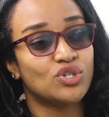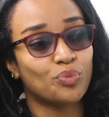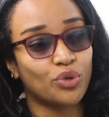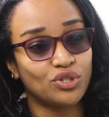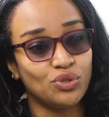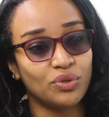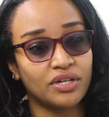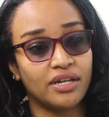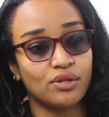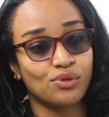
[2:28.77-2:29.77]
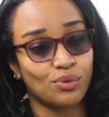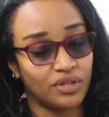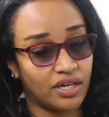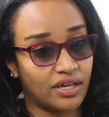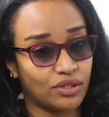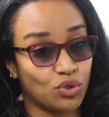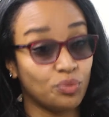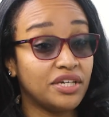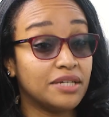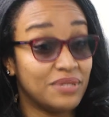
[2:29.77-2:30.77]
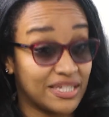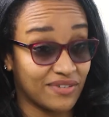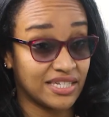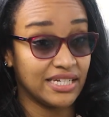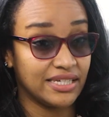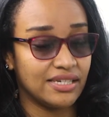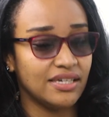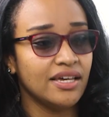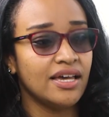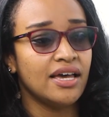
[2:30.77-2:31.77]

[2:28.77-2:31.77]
support Ukraine through the European Peace Facility?